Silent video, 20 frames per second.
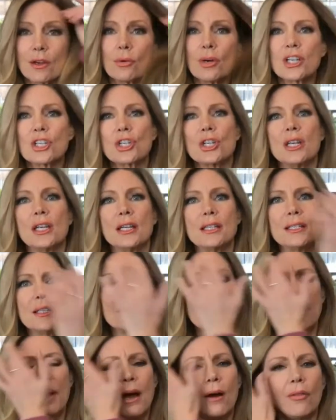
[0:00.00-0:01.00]
the question
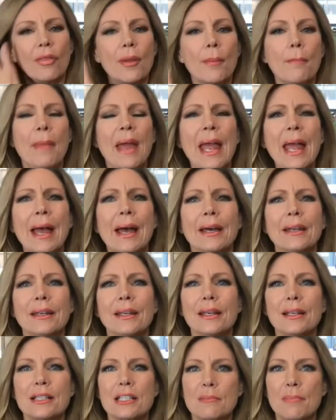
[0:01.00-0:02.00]
isn't about the
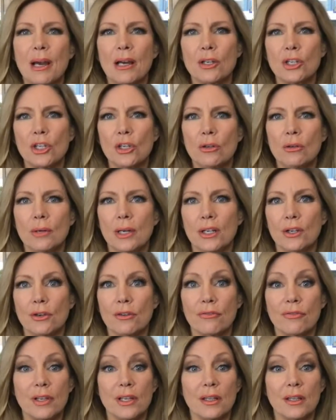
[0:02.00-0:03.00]
man. It's about you and
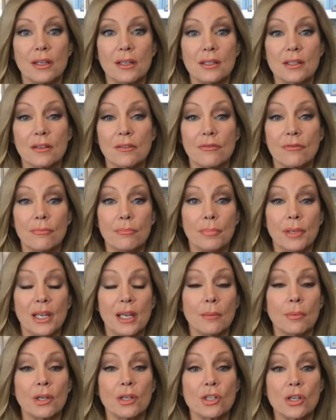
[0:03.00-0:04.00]
your feelings of
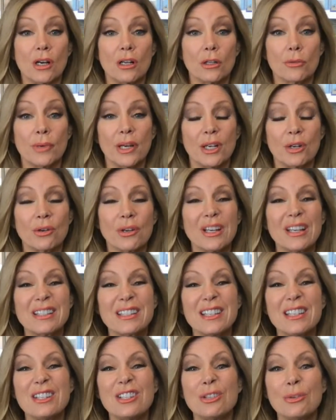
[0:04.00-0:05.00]
being able to tolerate, or
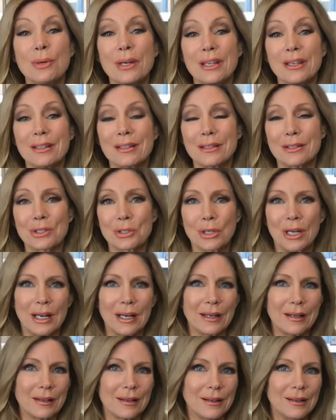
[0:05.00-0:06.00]
is he doing it to
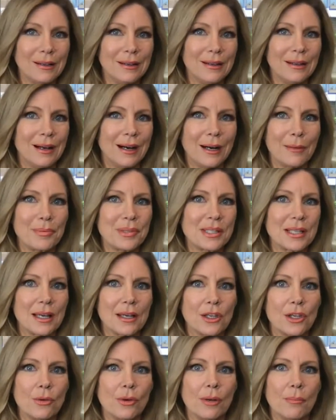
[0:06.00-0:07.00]
try to
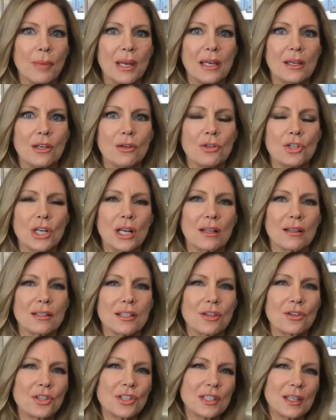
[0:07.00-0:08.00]
upset you and make you
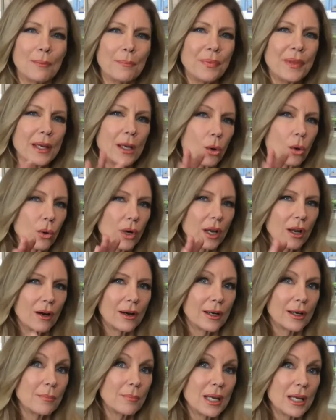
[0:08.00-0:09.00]
jealous? There's something going
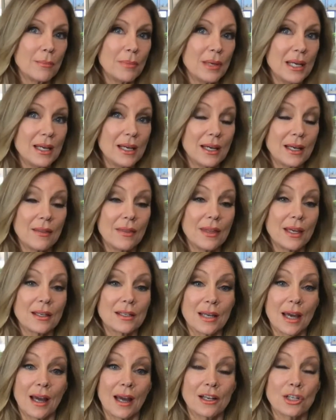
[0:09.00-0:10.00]
on maybe in the
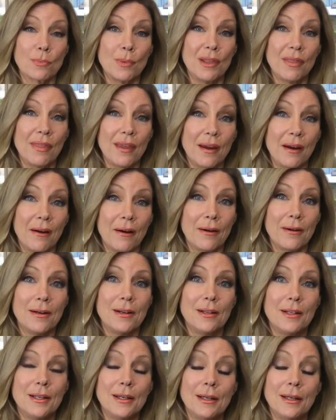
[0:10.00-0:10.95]
attachment there,